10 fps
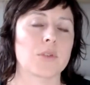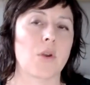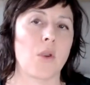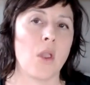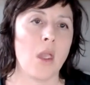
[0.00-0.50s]

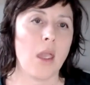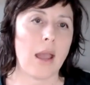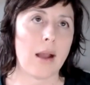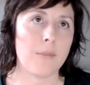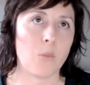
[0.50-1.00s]
So
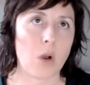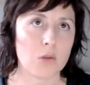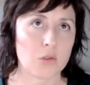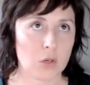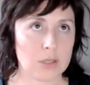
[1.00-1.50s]
um,
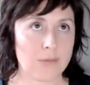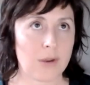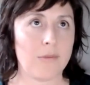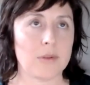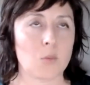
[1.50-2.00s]
wild stroke
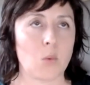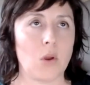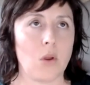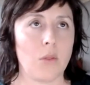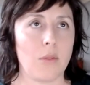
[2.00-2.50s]
survivors
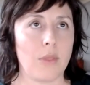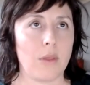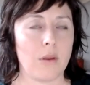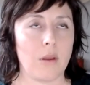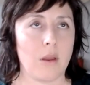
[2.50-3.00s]
were
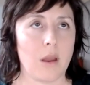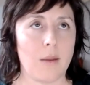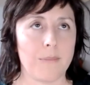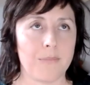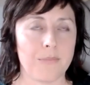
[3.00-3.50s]
the
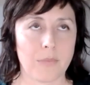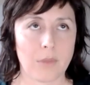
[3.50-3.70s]
um,